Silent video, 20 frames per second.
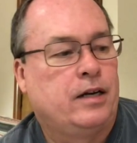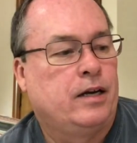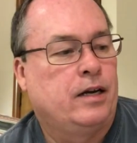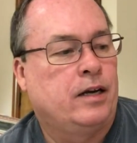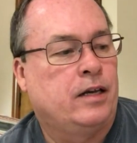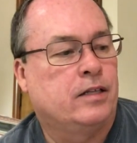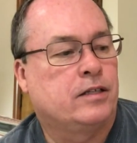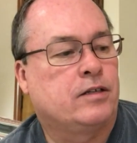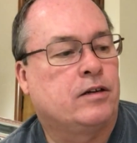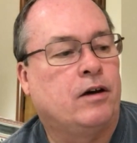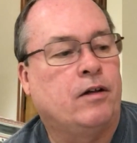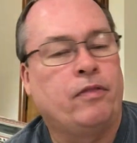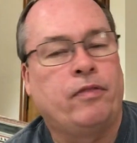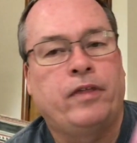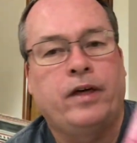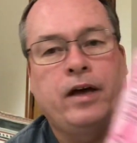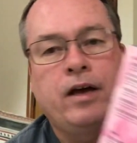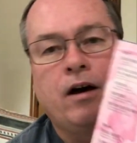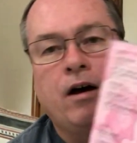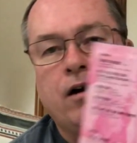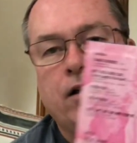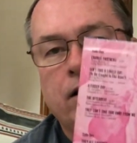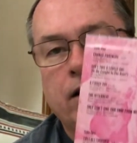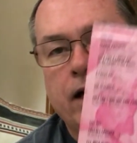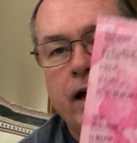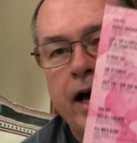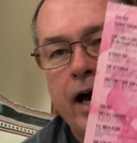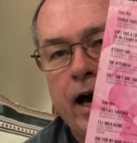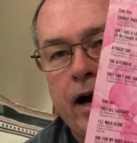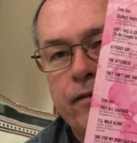and it's called They All
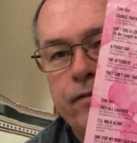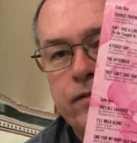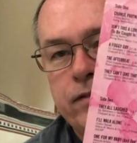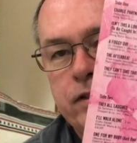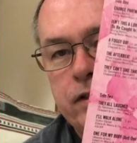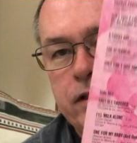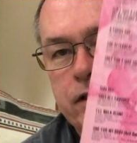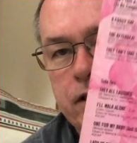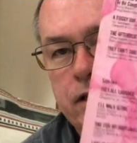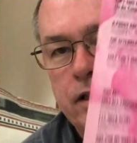Laughed.